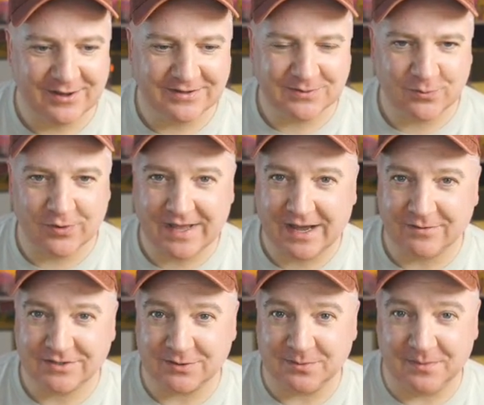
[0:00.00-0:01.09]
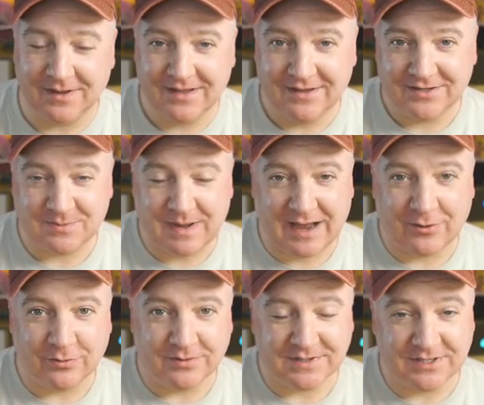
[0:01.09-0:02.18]
uh, to work out some some
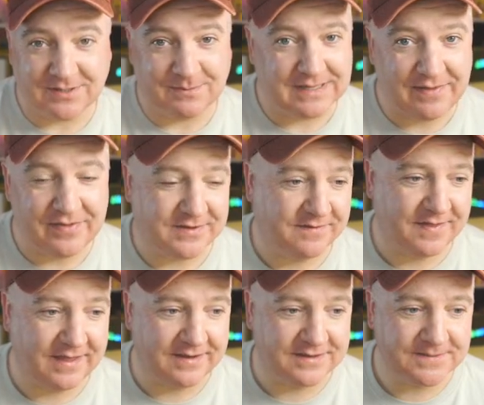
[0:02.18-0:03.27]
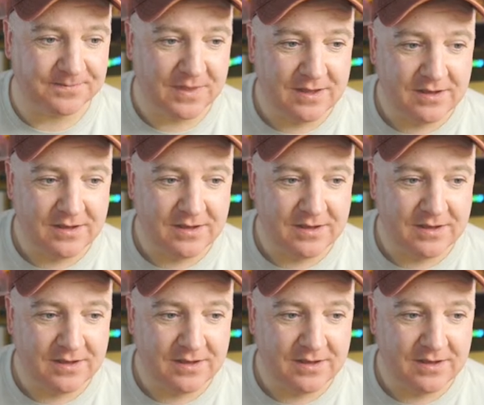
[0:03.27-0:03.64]
angles and some lengths of things.